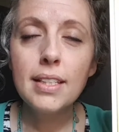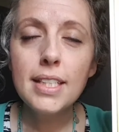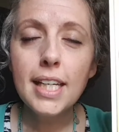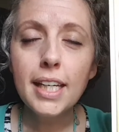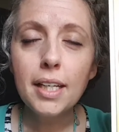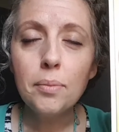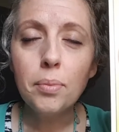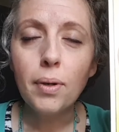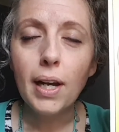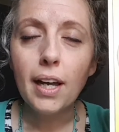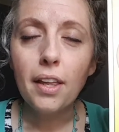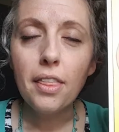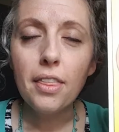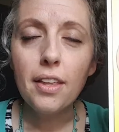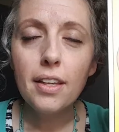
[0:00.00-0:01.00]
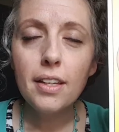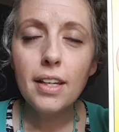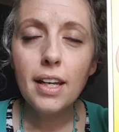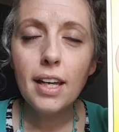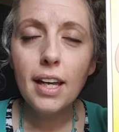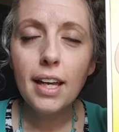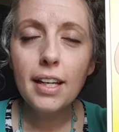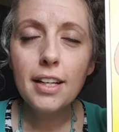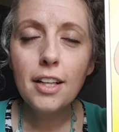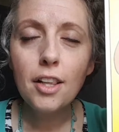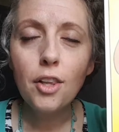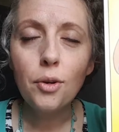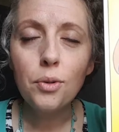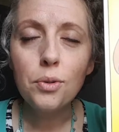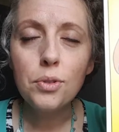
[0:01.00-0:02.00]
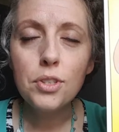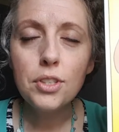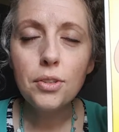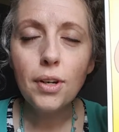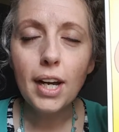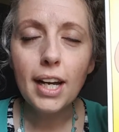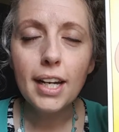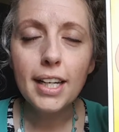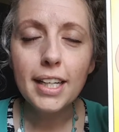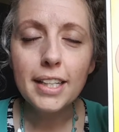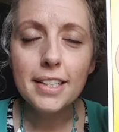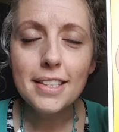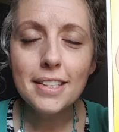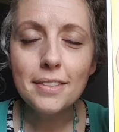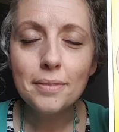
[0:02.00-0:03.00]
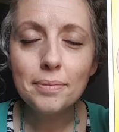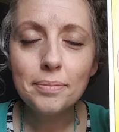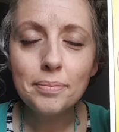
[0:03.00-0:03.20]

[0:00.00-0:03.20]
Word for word: Take a breath and close your eyes.